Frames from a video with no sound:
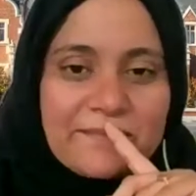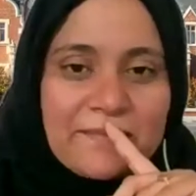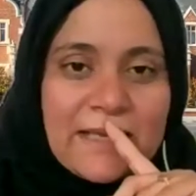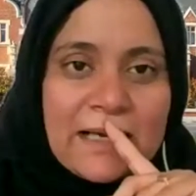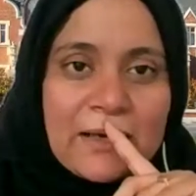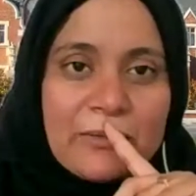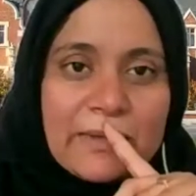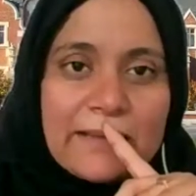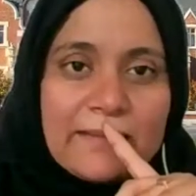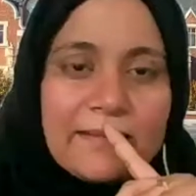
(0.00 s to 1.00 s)
Now,
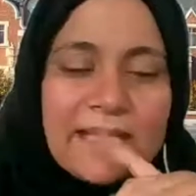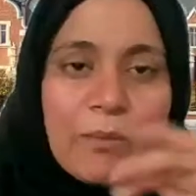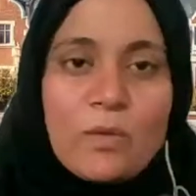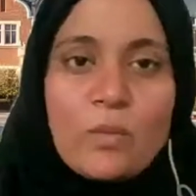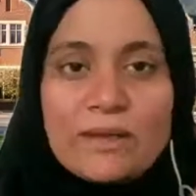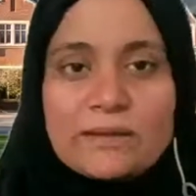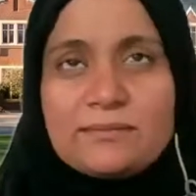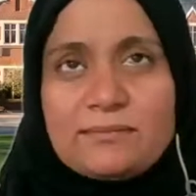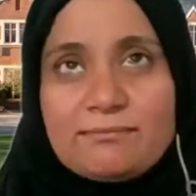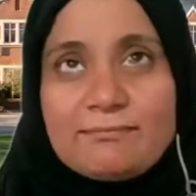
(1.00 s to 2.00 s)
number
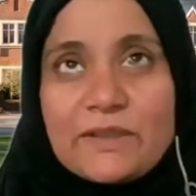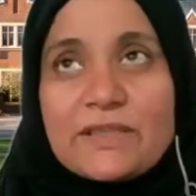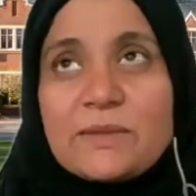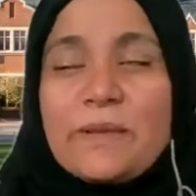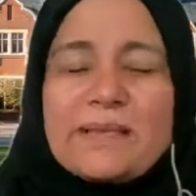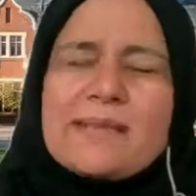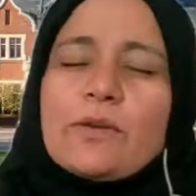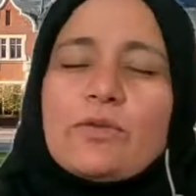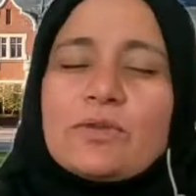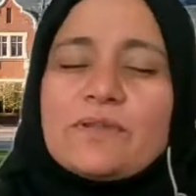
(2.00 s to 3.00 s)
one, it depends how
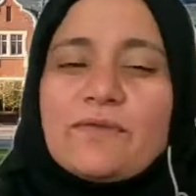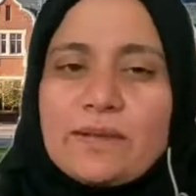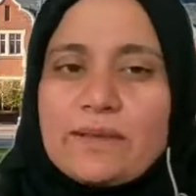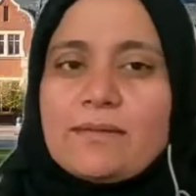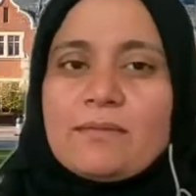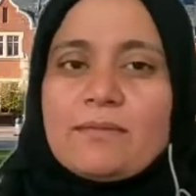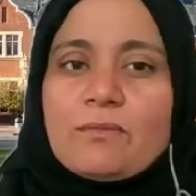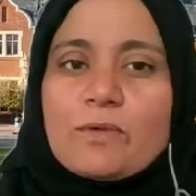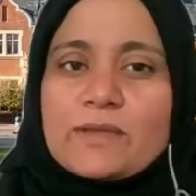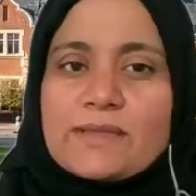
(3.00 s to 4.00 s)
you define
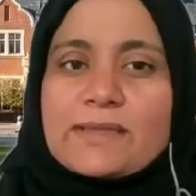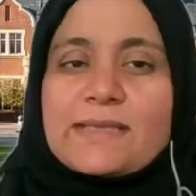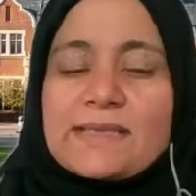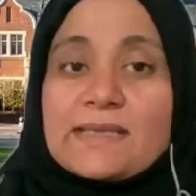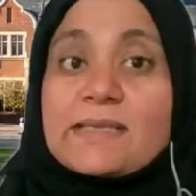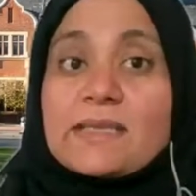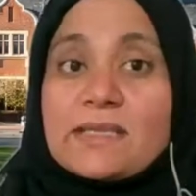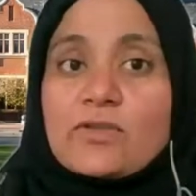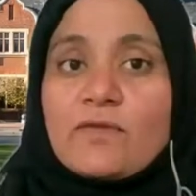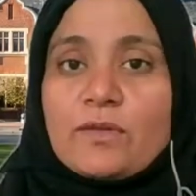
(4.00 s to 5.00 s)
what success
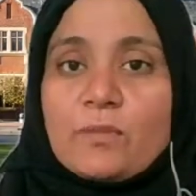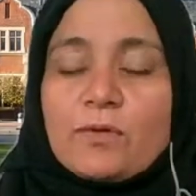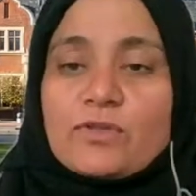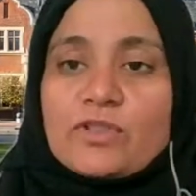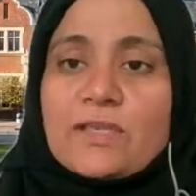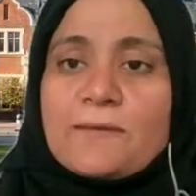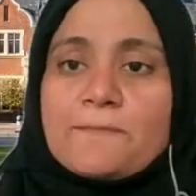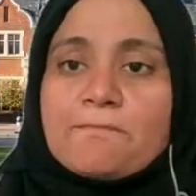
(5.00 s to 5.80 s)
is of the project.